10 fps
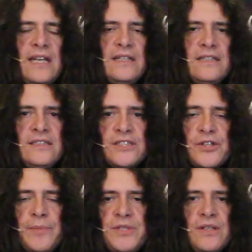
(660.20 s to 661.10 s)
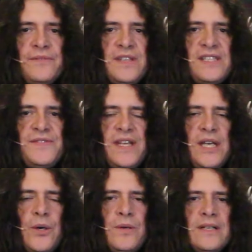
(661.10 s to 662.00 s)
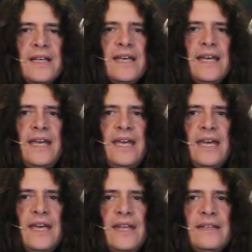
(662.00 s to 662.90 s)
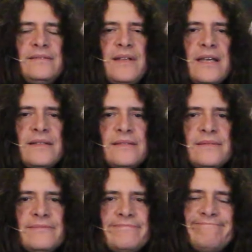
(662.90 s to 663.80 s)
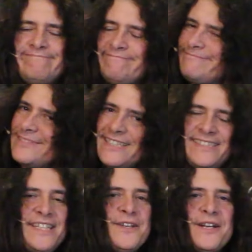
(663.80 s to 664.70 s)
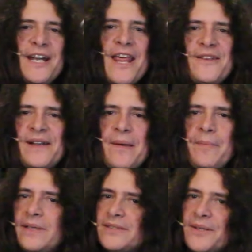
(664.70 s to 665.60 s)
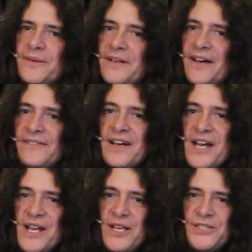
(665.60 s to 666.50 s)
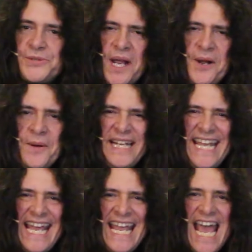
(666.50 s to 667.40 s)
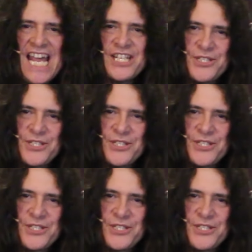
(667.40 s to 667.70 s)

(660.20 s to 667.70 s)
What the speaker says: that in the description of this video. And see you in another episode of Shredding with Gheeyeh.